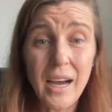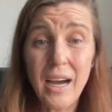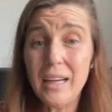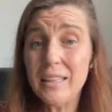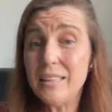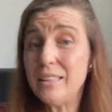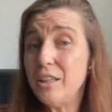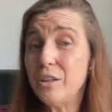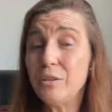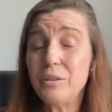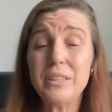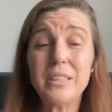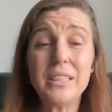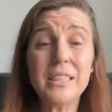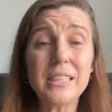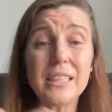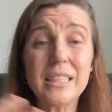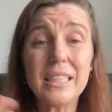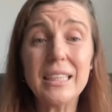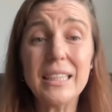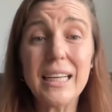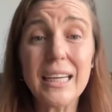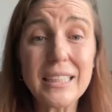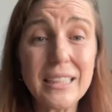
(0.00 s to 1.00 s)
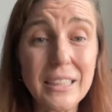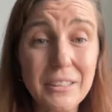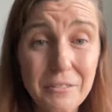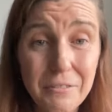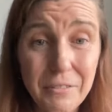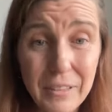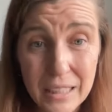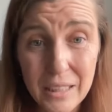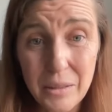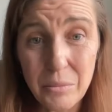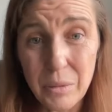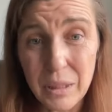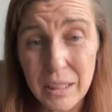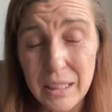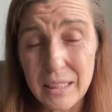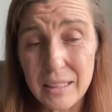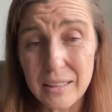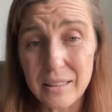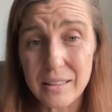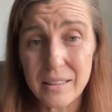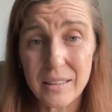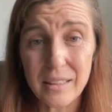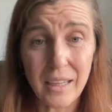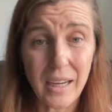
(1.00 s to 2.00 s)
you know, disconnected
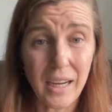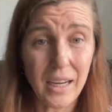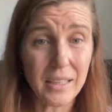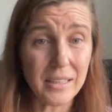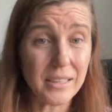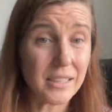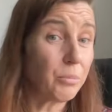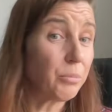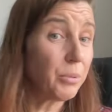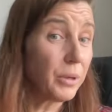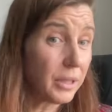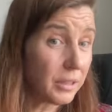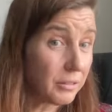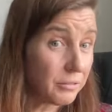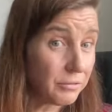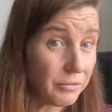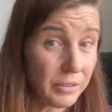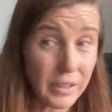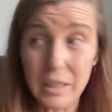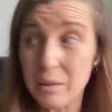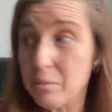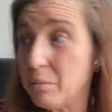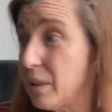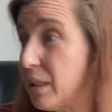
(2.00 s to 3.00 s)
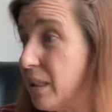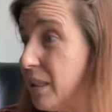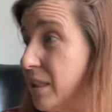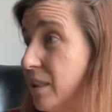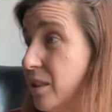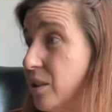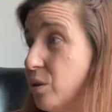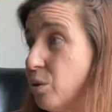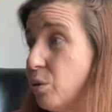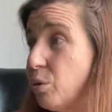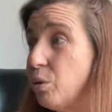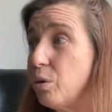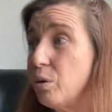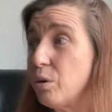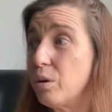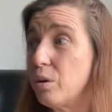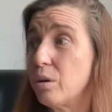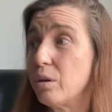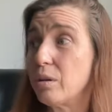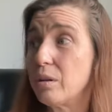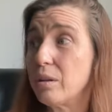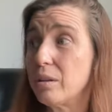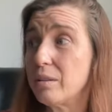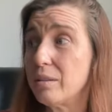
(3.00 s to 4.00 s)
families, uh, separated families,
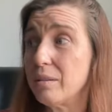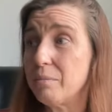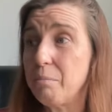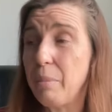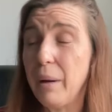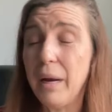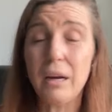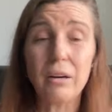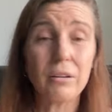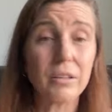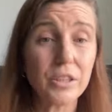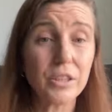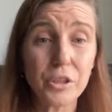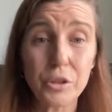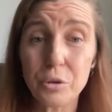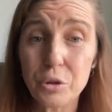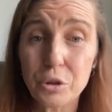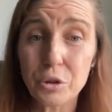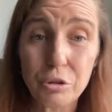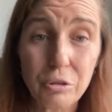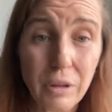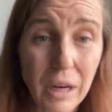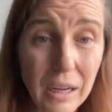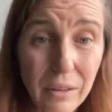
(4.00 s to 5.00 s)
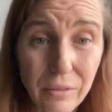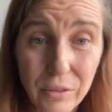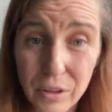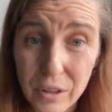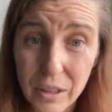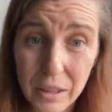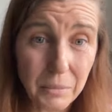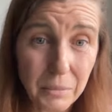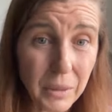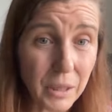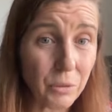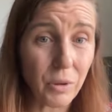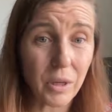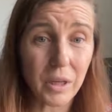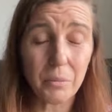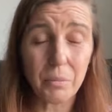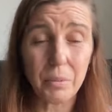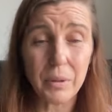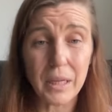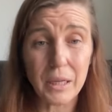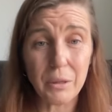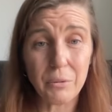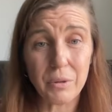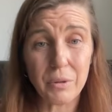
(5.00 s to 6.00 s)
or parents who travel that might want to
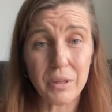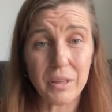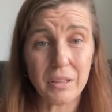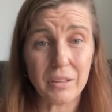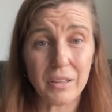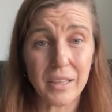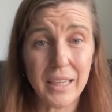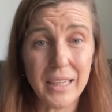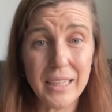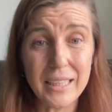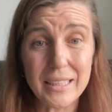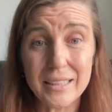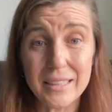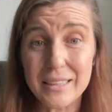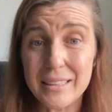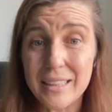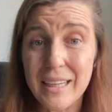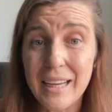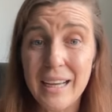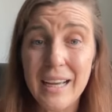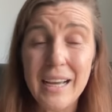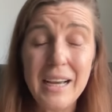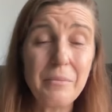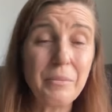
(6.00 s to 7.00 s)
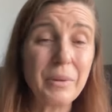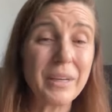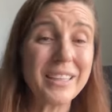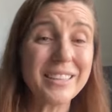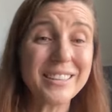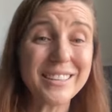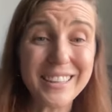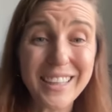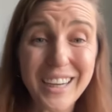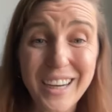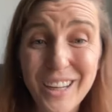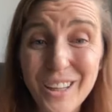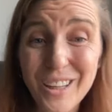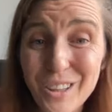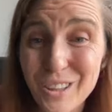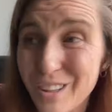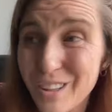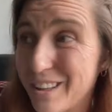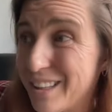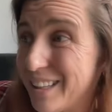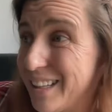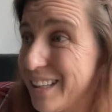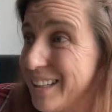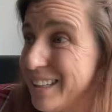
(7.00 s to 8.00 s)
play with their kids. Because the other
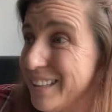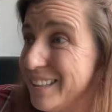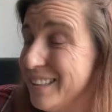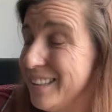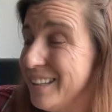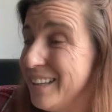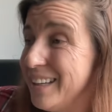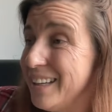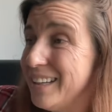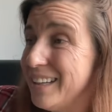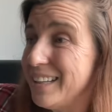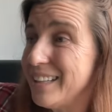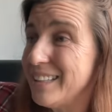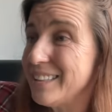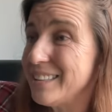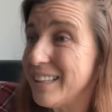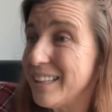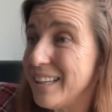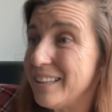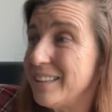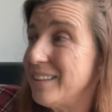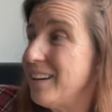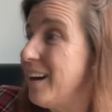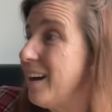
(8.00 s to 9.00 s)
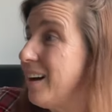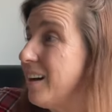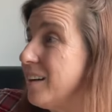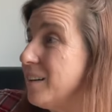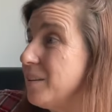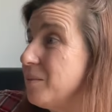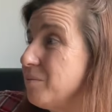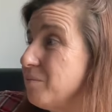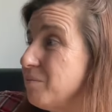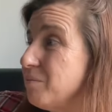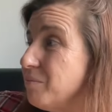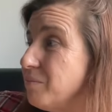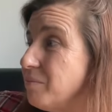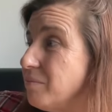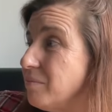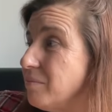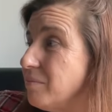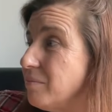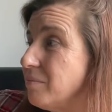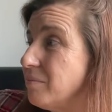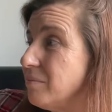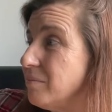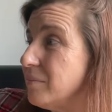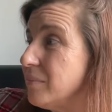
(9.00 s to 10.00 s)
thing is that, um,
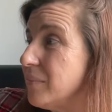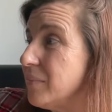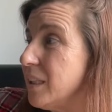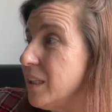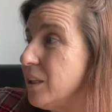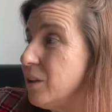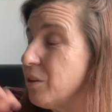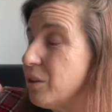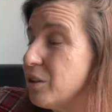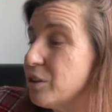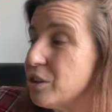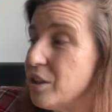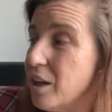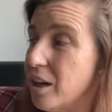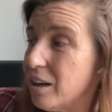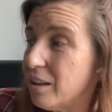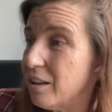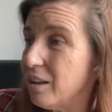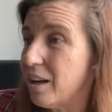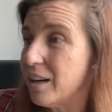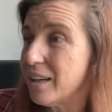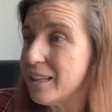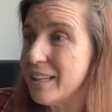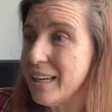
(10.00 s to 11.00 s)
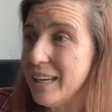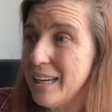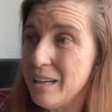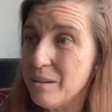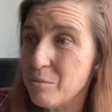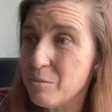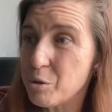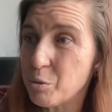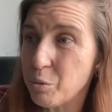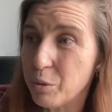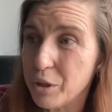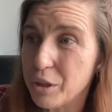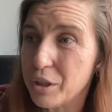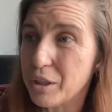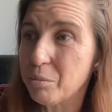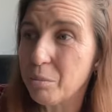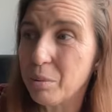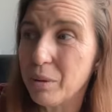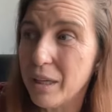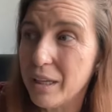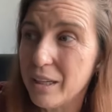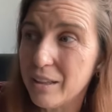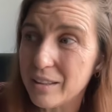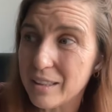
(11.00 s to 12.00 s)
you know, there's not a lot of games where you can
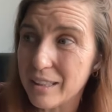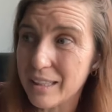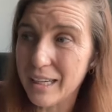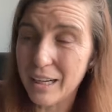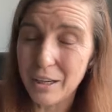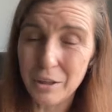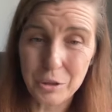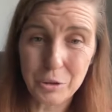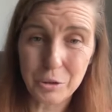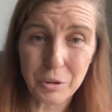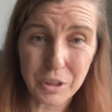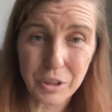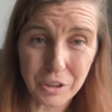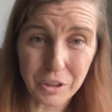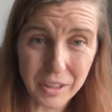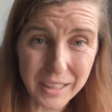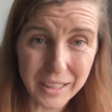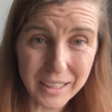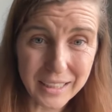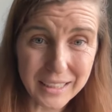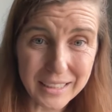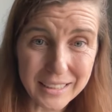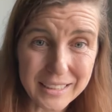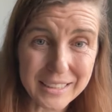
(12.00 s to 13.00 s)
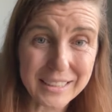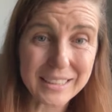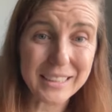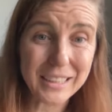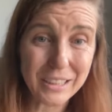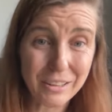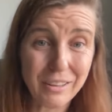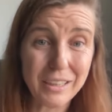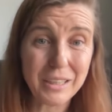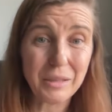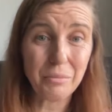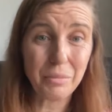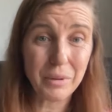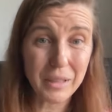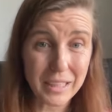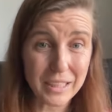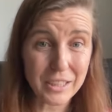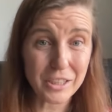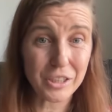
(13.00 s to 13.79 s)
play on the couch with your kids, because here I am playing